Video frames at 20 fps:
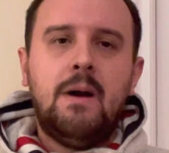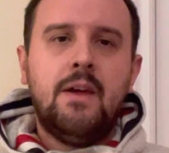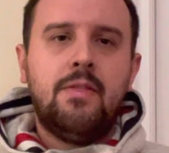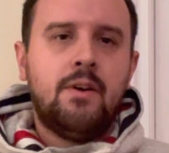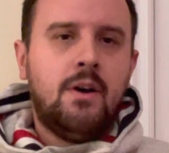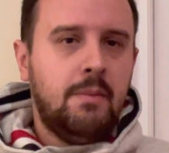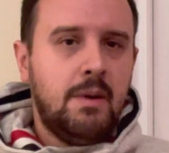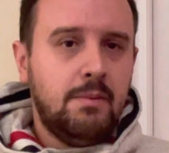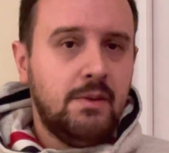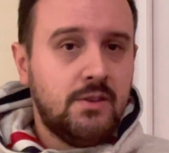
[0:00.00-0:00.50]

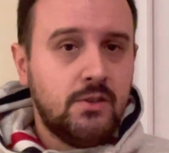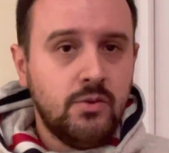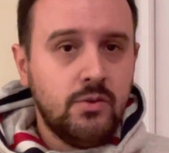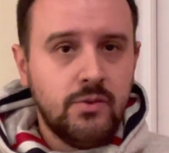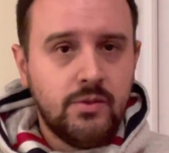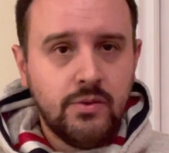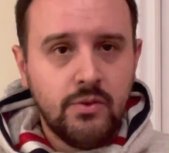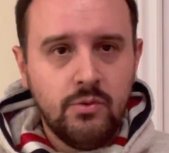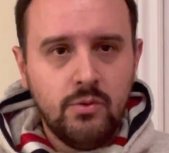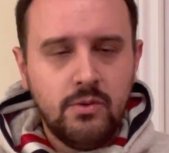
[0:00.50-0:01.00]
thought maybe
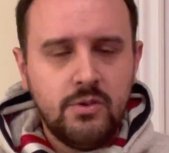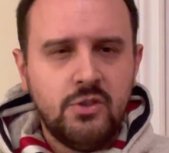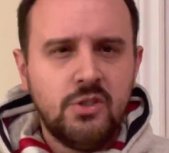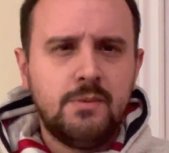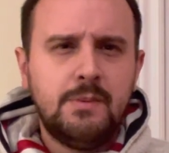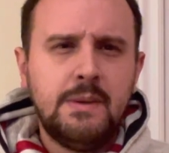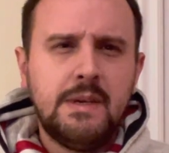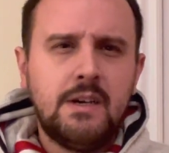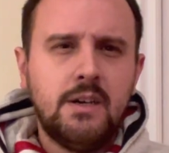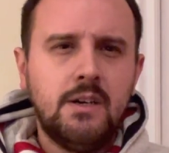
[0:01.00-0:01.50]
2-2, just
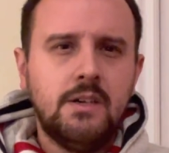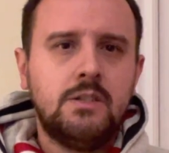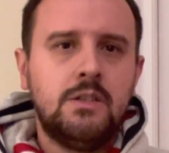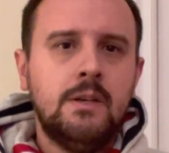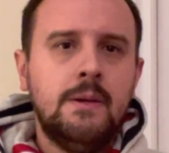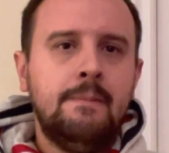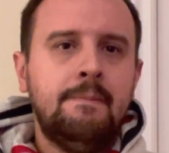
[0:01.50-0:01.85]
because